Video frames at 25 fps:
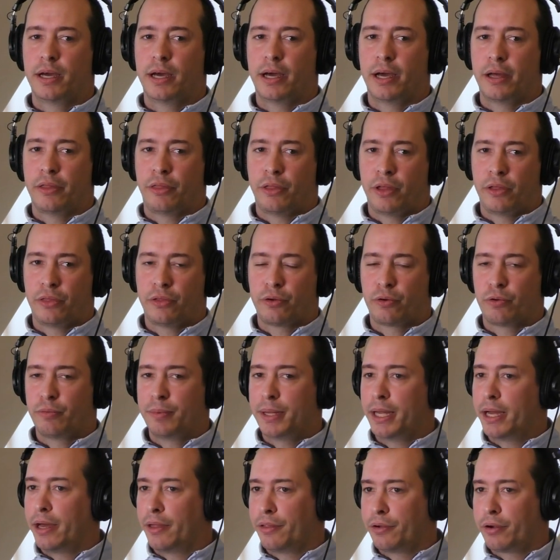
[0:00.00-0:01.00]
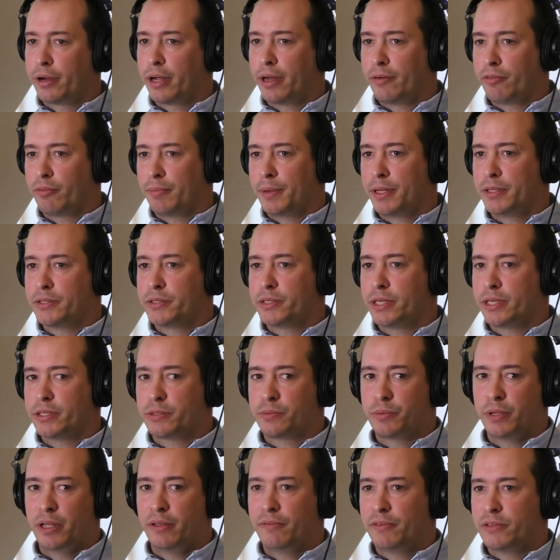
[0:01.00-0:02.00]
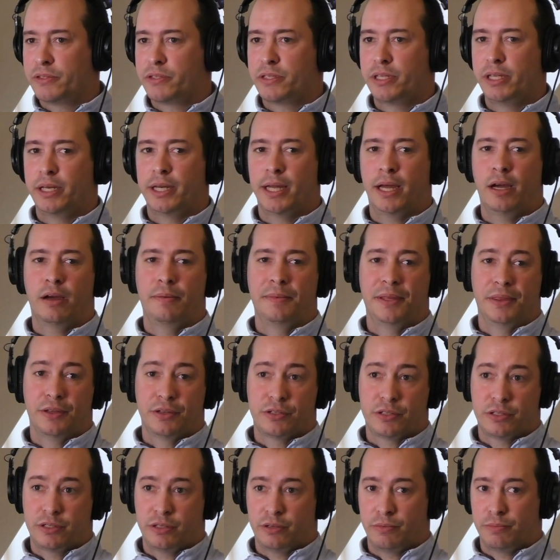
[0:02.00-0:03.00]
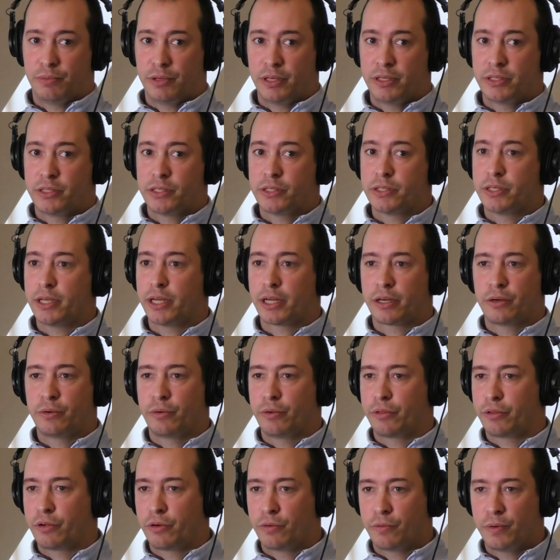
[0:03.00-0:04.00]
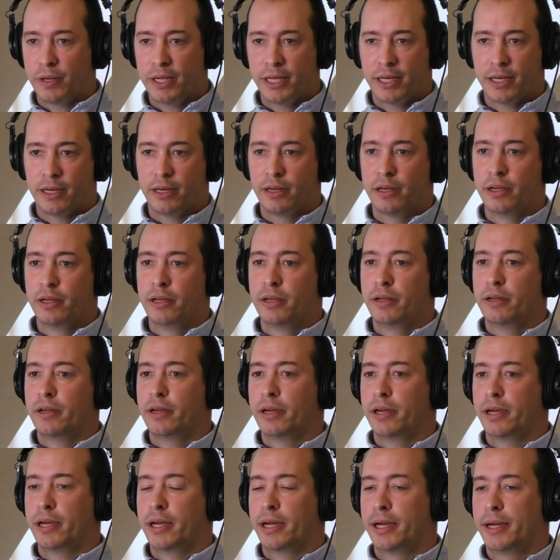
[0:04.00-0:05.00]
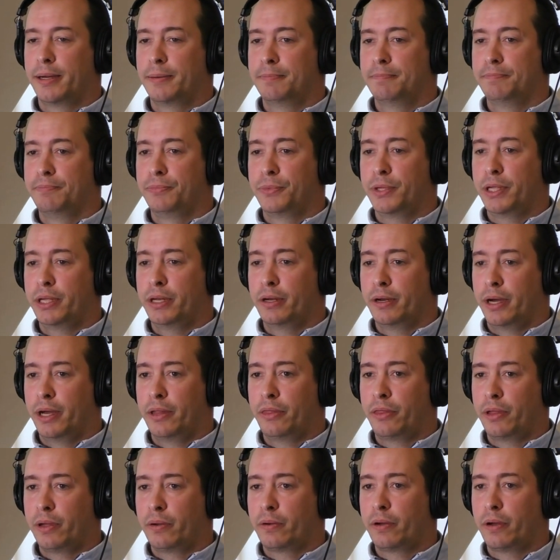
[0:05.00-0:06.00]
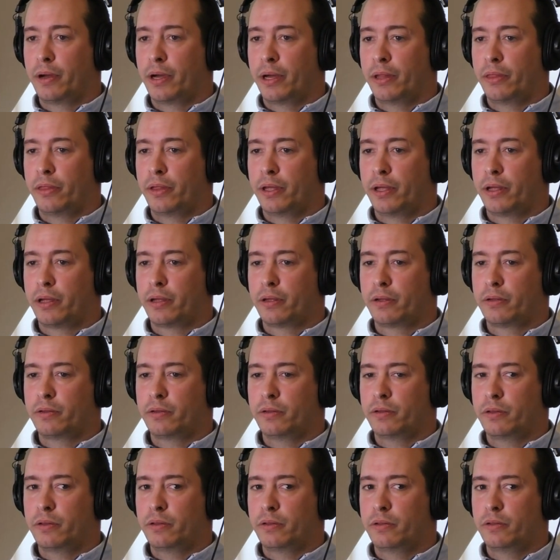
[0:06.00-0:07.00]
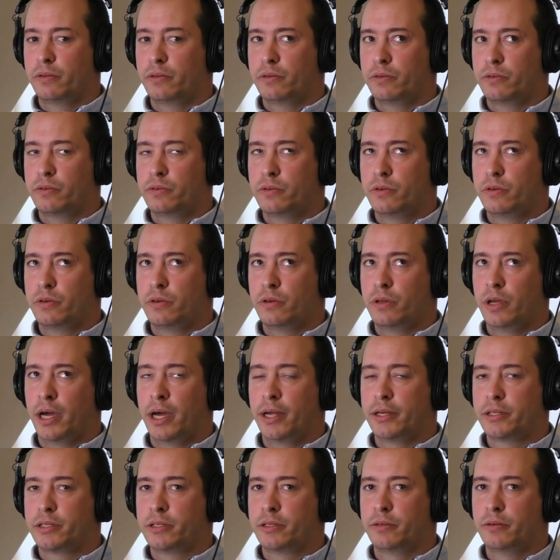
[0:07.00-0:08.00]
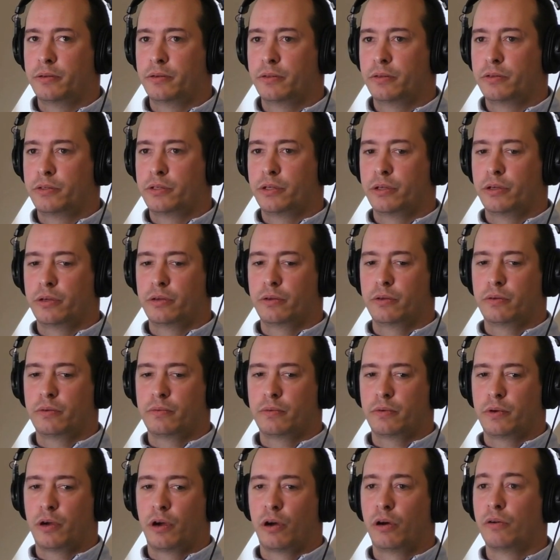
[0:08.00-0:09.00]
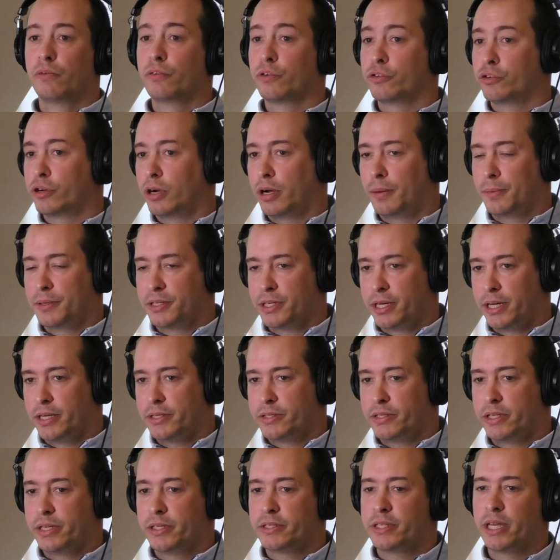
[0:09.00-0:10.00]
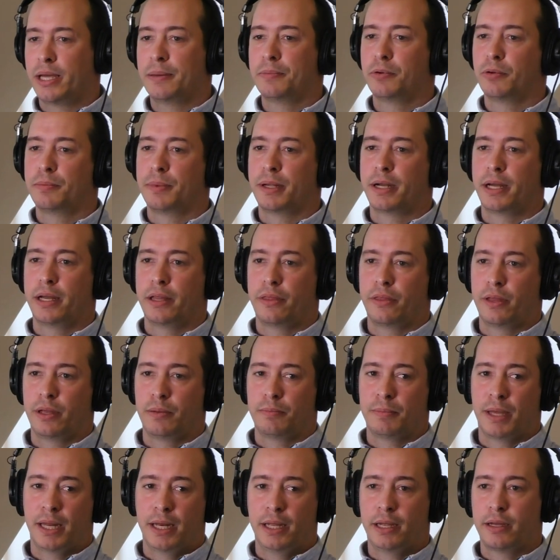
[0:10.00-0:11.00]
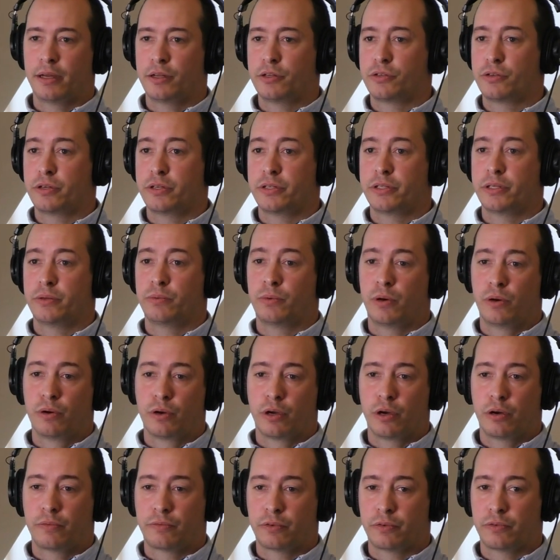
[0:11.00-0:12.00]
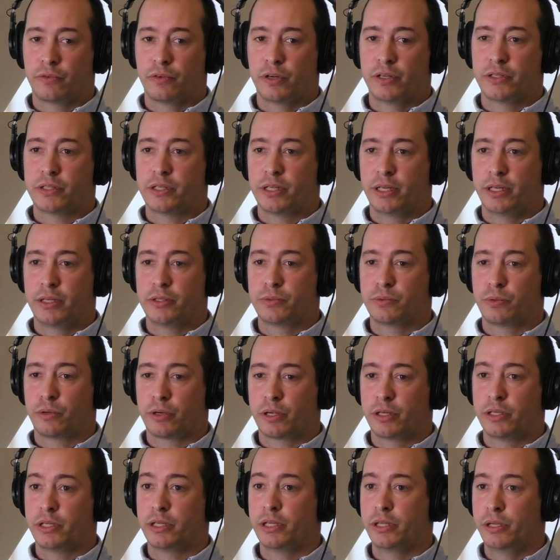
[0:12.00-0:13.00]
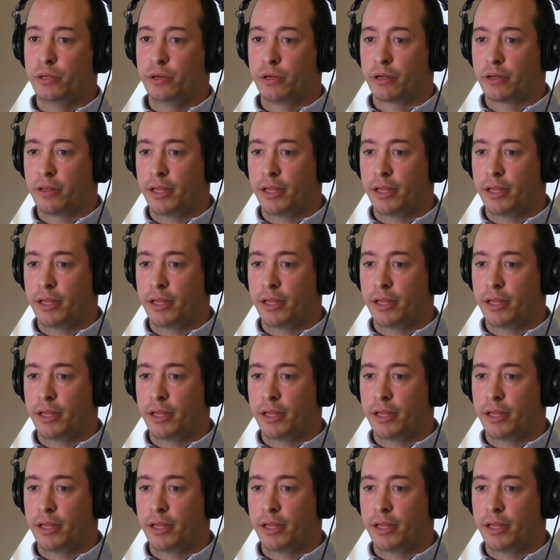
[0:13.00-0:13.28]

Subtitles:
I think there will be other governments, as we even see now. I mean, there's still places like North Korea. I think not to over dramatize the example, but I think many countries that won't go for free cities will continue to